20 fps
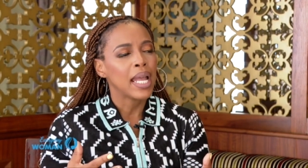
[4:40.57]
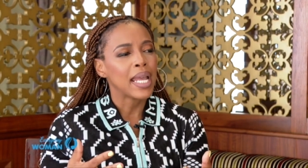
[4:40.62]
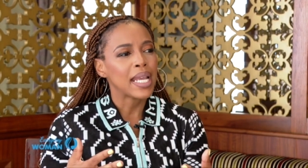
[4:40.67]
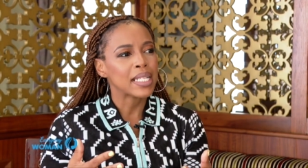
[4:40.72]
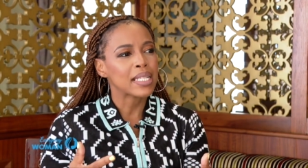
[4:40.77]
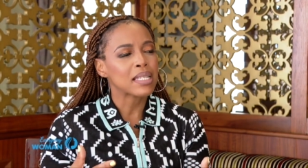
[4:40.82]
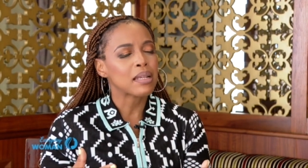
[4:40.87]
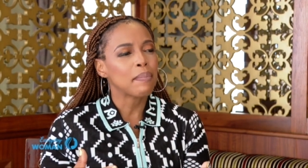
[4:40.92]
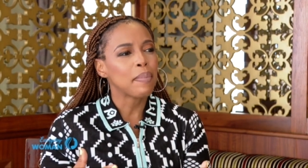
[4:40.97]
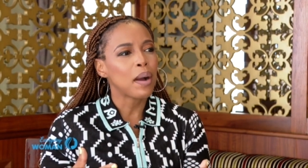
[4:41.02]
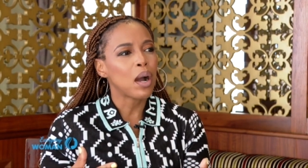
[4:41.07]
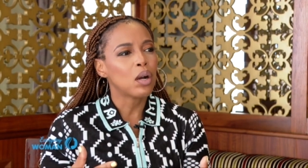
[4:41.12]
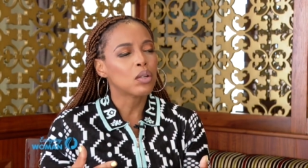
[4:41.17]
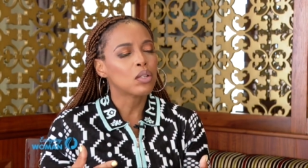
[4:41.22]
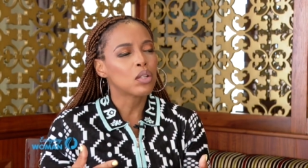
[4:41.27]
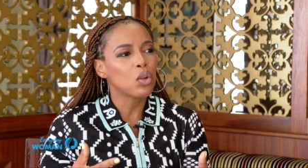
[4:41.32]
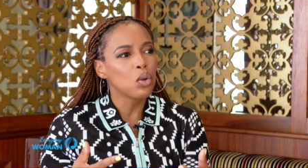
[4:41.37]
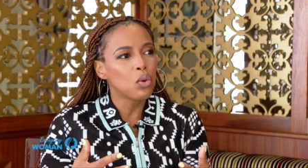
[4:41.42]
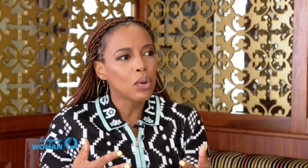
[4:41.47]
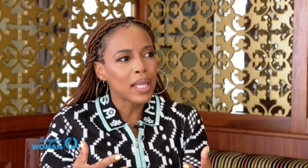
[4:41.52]
It's
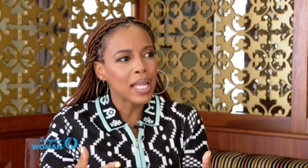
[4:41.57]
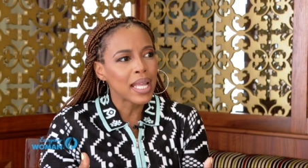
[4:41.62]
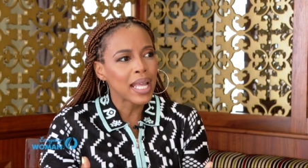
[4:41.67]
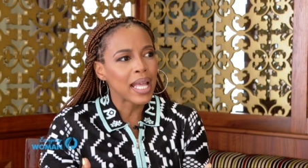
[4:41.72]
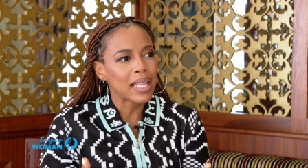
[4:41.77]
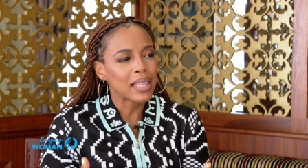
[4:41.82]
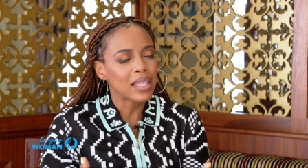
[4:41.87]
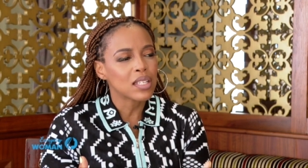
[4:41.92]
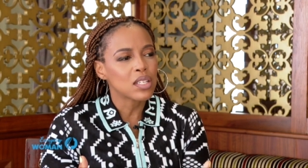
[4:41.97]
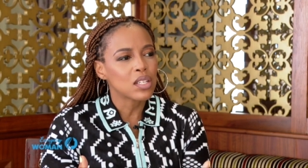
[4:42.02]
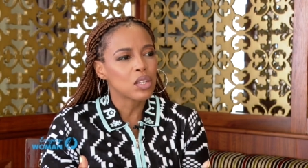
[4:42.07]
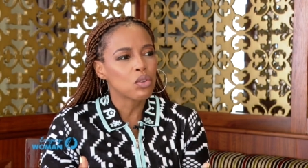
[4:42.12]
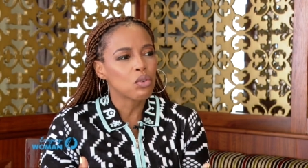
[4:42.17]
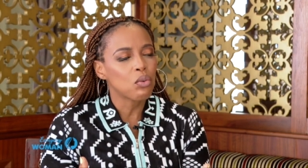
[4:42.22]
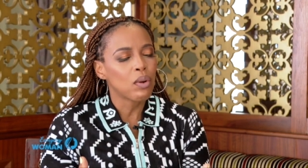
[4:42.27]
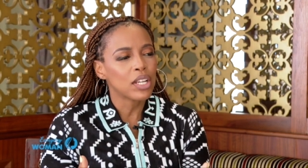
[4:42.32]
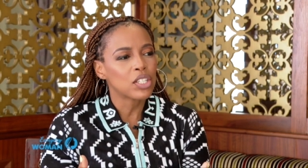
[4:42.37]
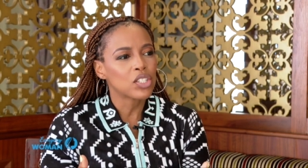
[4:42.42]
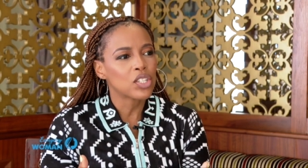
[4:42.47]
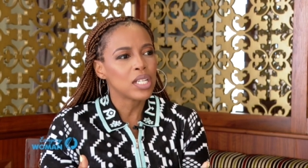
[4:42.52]
about looking at the
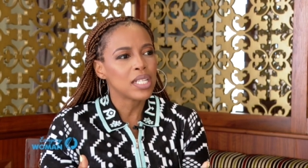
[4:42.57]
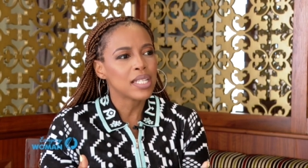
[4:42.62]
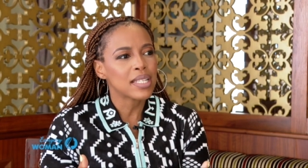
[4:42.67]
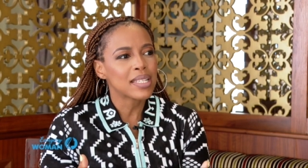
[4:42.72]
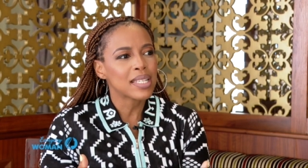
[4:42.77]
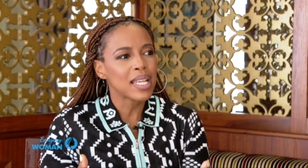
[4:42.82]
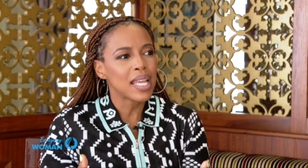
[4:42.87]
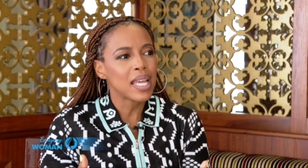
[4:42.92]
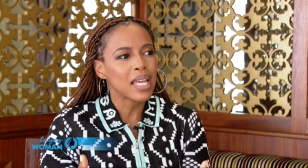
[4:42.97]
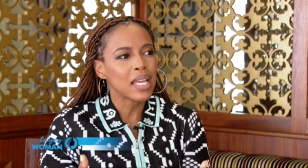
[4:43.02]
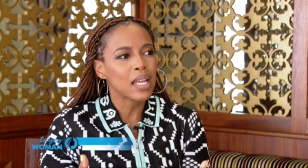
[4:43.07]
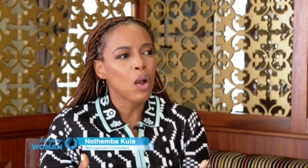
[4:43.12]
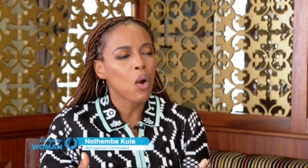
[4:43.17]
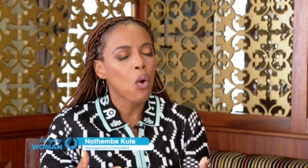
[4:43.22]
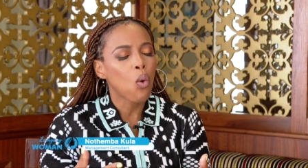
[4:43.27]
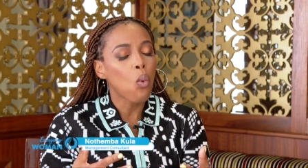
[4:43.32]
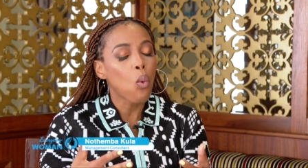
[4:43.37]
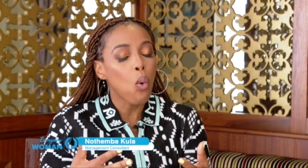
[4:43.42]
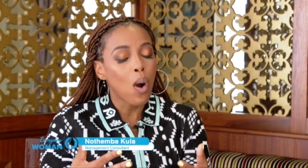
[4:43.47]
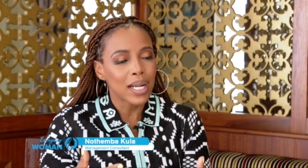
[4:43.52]
situation and saying,
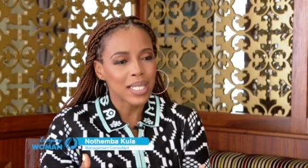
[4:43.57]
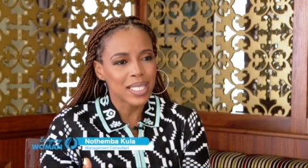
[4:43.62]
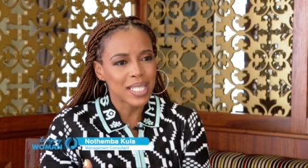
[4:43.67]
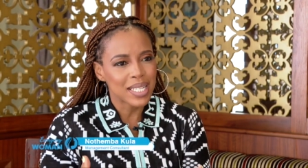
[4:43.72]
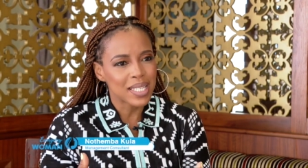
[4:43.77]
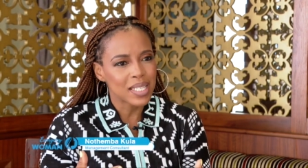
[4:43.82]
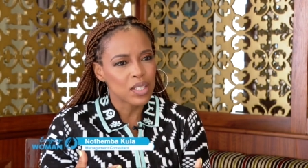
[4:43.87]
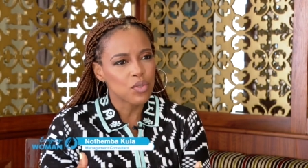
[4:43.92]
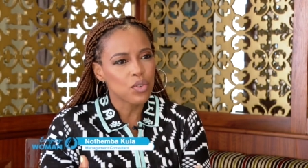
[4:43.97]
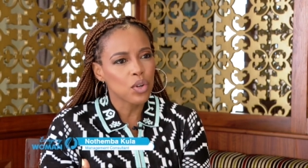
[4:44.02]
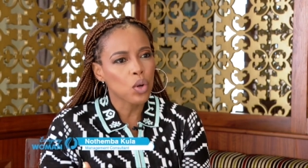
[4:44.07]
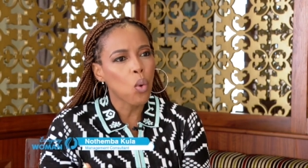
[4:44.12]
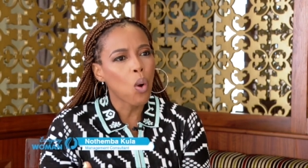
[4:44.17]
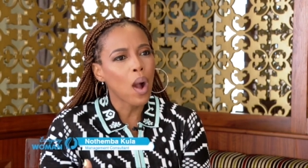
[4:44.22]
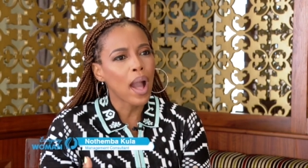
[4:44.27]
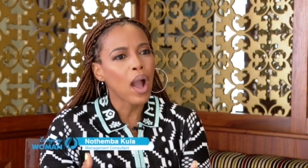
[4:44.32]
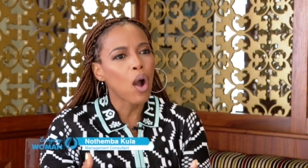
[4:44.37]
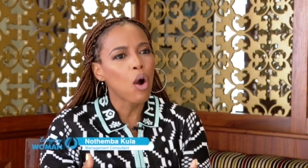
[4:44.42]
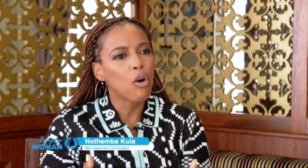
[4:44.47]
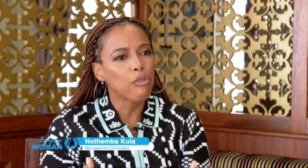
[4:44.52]
what does it
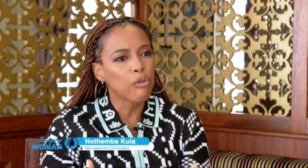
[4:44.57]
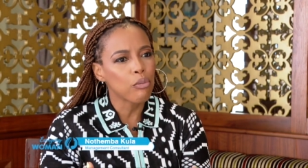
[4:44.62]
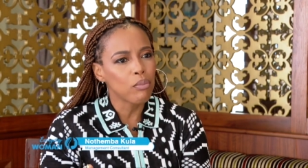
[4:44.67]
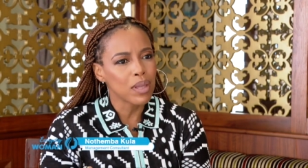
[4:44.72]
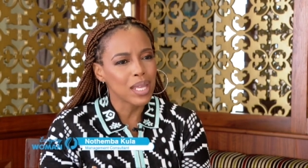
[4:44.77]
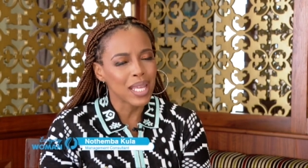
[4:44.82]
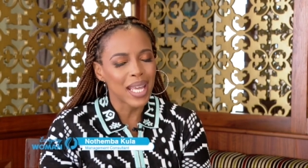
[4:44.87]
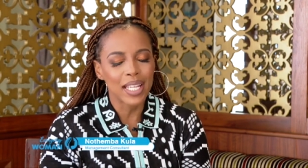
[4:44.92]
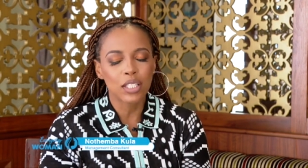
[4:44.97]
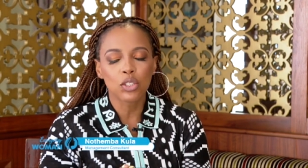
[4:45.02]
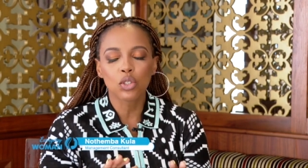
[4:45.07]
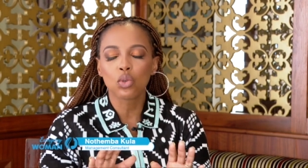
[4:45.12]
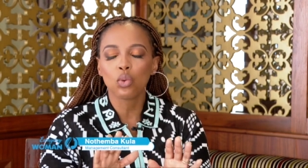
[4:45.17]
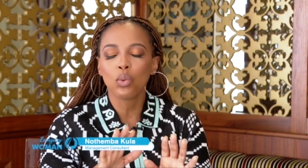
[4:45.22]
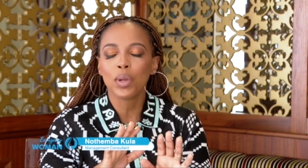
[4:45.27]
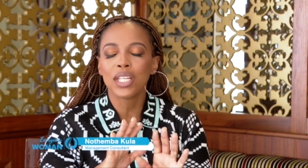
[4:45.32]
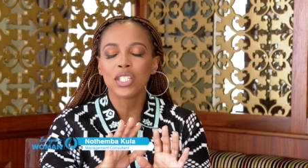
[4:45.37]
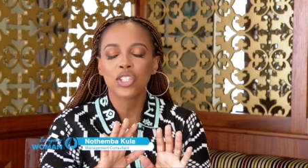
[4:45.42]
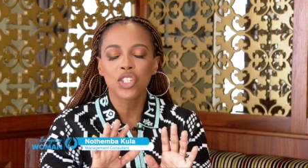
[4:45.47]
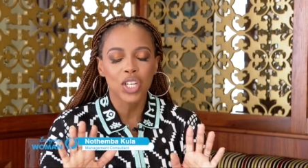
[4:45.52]
require of me? And
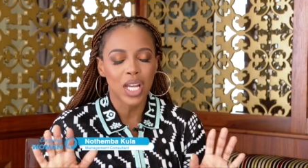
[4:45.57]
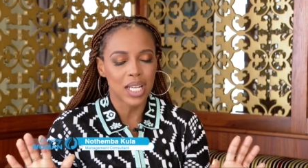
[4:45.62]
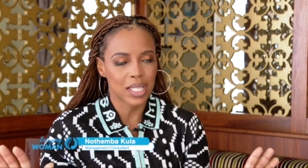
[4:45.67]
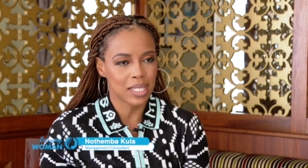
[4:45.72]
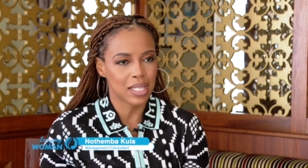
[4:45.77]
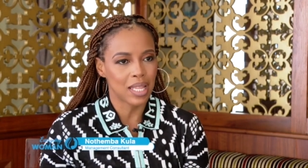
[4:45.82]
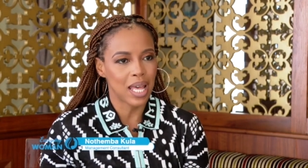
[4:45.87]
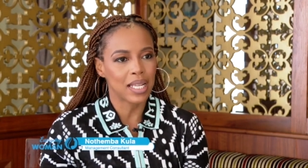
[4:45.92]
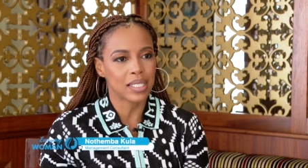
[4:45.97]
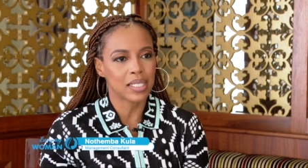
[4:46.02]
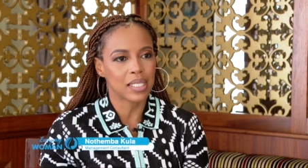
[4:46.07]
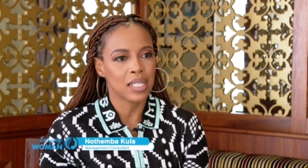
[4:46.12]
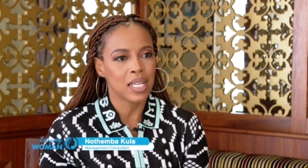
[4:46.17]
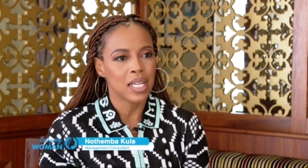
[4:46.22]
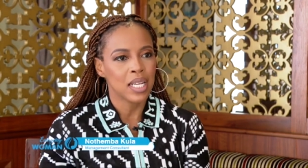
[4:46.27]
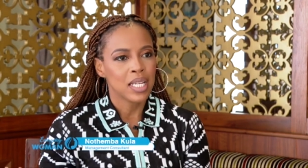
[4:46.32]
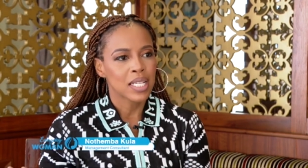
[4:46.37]
doing just that.